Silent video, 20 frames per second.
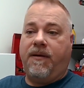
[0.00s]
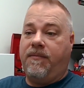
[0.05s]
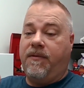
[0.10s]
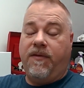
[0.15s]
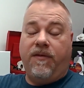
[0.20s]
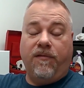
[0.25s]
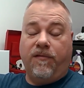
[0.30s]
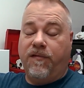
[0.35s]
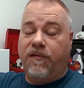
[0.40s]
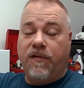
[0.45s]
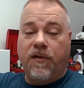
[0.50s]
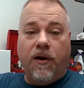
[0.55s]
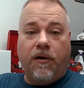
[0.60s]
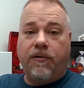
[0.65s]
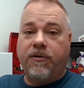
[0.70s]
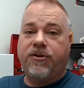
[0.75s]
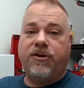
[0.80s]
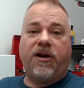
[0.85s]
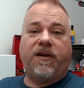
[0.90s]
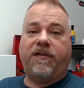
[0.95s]
there's no
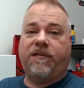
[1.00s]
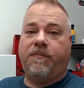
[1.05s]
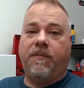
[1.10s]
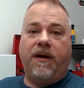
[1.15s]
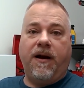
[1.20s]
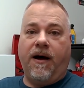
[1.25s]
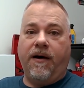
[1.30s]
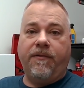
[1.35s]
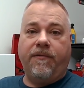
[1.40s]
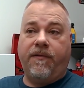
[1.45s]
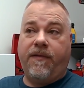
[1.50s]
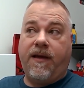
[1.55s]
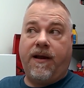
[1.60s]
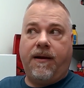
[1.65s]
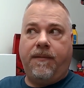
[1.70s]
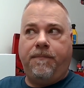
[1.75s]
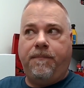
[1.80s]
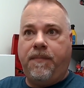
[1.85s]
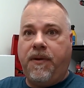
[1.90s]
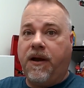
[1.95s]
adjustment other than
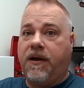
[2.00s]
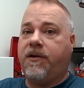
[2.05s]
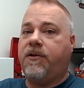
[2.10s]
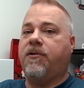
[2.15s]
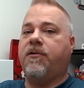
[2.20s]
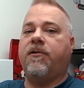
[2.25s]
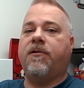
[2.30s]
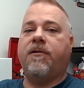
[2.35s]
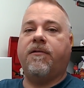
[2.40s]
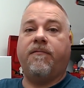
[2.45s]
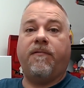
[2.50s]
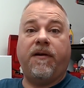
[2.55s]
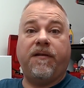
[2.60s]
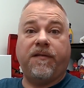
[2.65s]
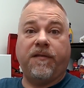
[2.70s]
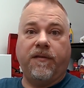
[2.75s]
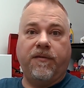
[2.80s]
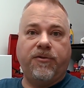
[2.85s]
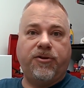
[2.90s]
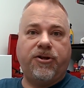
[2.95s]
pick your
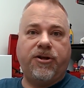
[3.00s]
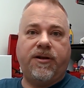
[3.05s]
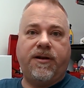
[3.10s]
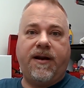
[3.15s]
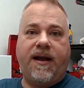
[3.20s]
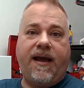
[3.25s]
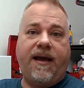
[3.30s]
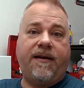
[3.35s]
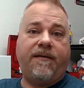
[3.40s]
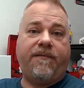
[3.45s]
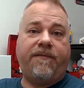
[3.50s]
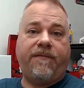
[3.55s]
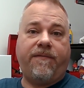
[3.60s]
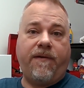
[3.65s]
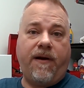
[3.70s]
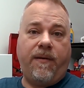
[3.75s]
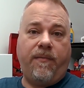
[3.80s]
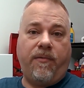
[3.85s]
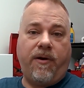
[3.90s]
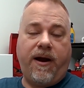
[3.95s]
resolution and
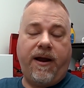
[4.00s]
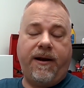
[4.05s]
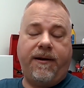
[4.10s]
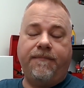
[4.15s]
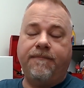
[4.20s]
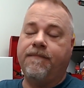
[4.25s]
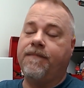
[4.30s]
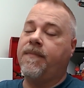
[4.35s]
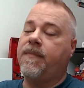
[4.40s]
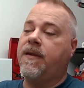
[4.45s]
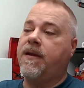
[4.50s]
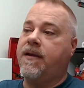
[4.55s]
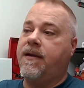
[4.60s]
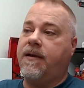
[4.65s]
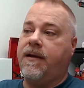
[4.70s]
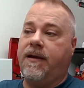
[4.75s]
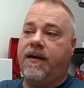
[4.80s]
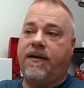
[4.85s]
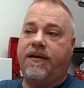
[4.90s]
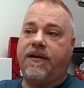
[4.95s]
frame rate.
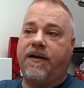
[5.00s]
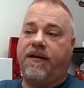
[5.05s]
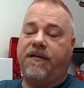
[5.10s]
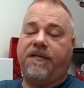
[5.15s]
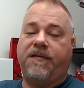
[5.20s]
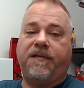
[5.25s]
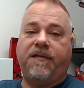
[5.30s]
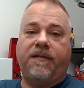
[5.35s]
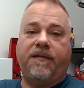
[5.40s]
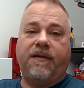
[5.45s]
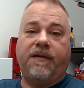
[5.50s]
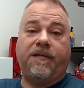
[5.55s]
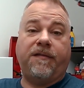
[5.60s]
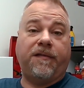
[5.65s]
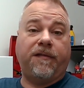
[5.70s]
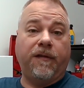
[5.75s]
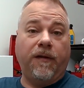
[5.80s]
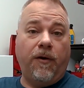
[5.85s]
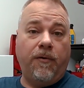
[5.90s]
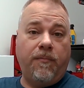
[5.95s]
It does
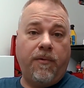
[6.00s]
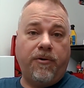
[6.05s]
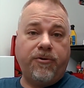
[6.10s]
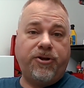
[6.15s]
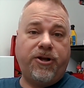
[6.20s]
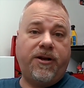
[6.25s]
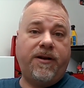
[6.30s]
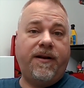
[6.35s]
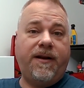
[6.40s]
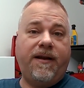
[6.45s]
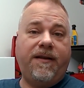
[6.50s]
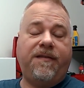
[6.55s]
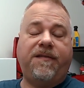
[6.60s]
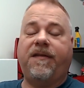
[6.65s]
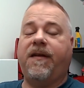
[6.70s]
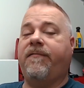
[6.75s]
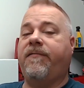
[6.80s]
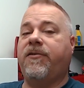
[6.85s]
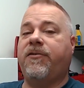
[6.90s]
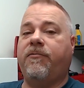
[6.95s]
slow motion in
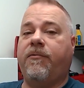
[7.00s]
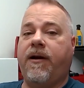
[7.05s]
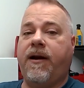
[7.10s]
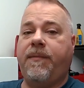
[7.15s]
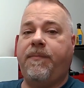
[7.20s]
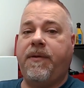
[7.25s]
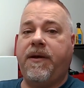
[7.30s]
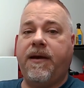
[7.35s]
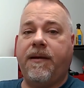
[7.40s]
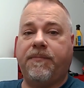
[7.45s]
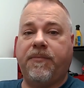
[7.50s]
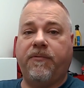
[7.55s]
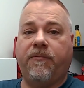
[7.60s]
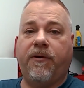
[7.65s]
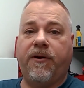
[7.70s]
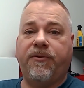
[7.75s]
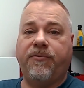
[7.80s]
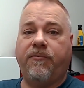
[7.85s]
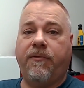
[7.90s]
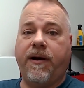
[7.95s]
720p up to
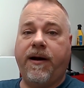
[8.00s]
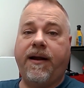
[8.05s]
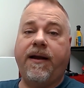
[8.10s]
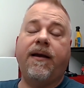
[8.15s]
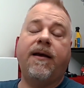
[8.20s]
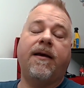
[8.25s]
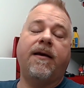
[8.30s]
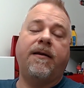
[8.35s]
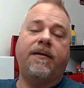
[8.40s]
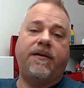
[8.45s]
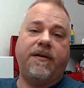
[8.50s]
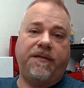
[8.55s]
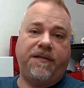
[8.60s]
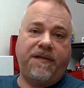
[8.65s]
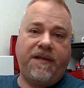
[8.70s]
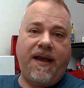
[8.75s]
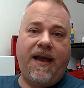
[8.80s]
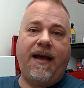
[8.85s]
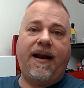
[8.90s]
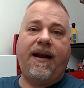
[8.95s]
120, does
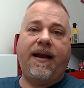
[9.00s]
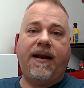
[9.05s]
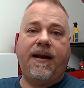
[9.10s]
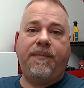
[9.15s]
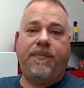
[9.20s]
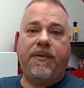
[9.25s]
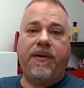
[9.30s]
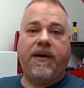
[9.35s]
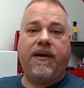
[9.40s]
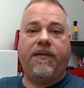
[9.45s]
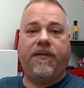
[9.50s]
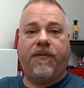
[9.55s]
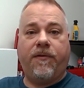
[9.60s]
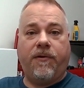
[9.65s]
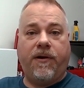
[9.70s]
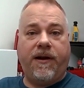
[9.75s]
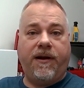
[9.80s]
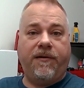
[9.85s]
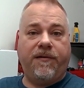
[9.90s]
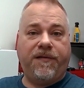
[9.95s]
1080p in
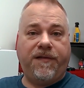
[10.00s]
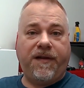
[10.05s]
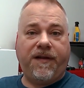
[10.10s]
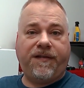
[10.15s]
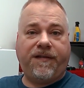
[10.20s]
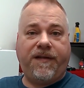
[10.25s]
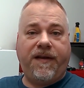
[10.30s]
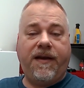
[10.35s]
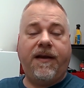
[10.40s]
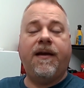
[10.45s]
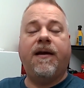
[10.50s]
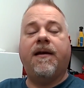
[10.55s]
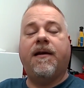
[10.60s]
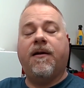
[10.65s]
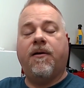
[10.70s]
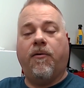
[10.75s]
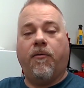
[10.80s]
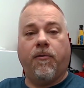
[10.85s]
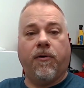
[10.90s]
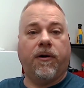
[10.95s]
30 or 60,
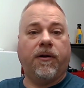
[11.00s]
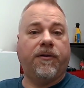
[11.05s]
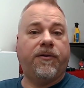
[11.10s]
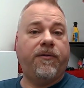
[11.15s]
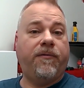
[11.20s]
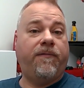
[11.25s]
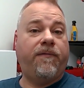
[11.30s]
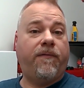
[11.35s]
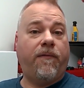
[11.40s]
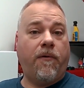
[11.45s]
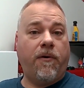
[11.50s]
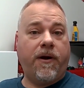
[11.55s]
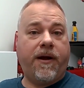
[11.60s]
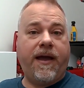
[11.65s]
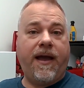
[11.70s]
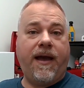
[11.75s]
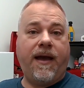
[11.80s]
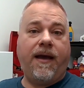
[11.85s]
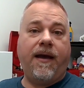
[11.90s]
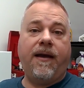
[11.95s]
or it'll do
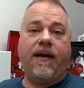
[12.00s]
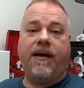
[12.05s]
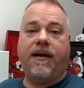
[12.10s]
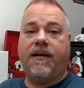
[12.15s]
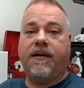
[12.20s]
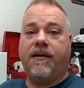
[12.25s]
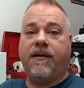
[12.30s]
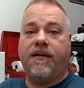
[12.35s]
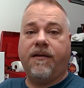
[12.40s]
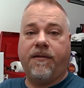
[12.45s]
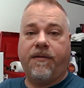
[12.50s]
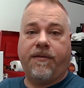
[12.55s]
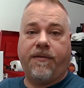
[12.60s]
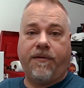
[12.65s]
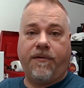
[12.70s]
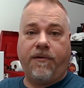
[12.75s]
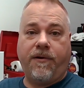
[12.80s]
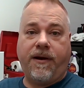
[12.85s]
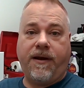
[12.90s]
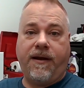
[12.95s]
4K in
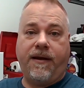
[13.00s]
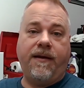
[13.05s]
30,